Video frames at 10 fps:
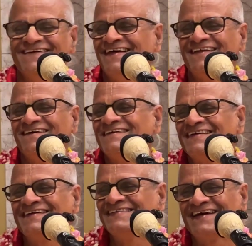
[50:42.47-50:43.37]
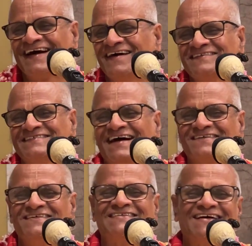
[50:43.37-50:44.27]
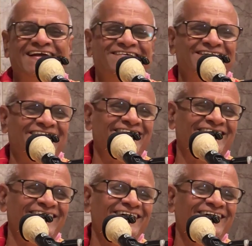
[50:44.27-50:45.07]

They don't eat in their house, that much allowed.